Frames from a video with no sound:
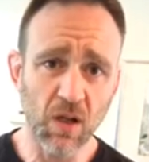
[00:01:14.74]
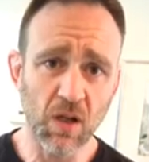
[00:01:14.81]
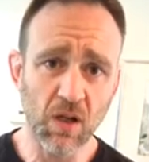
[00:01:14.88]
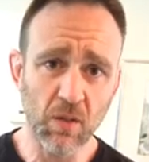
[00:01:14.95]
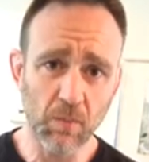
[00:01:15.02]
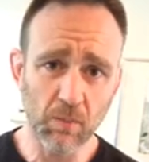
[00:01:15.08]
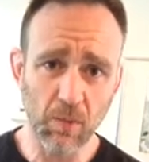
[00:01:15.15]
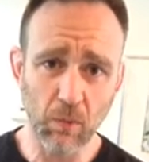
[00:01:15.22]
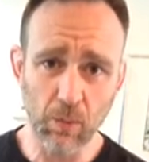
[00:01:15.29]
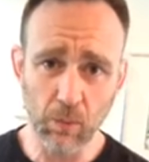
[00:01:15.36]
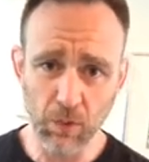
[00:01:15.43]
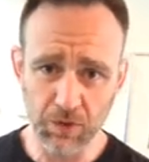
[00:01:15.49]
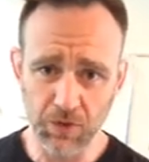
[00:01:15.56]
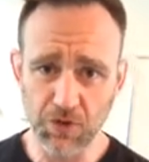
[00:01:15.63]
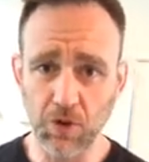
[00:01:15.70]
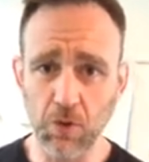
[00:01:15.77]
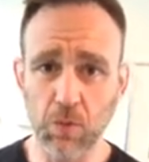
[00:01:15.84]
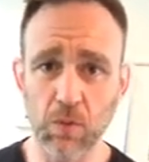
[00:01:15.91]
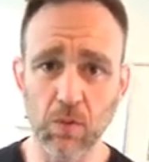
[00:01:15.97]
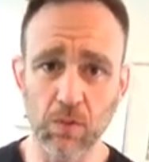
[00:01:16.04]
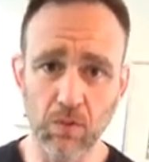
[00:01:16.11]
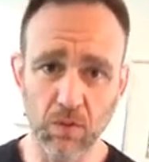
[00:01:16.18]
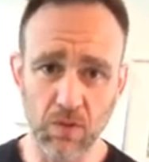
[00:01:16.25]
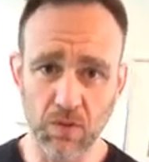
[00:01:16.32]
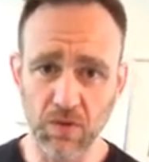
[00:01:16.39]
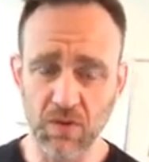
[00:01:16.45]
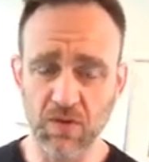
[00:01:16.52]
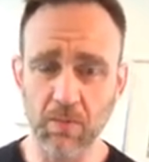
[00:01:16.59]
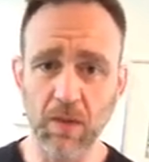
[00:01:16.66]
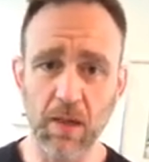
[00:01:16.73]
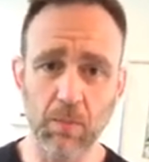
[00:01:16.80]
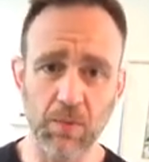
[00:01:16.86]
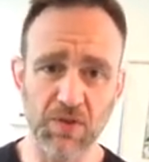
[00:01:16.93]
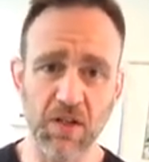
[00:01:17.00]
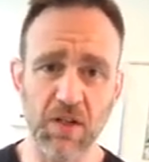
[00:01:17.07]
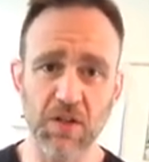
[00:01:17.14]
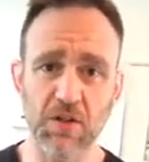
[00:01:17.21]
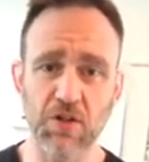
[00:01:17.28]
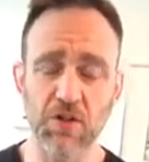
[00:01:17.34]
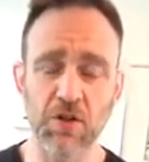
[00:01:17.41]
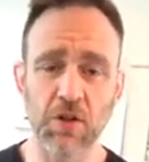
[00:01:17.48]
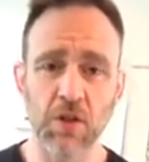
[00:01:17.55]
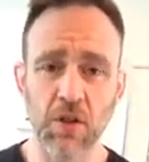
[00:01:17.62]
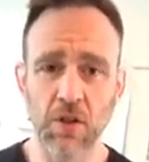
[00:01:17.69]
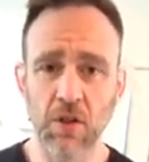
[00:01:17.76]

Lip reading: but we will show some high percentage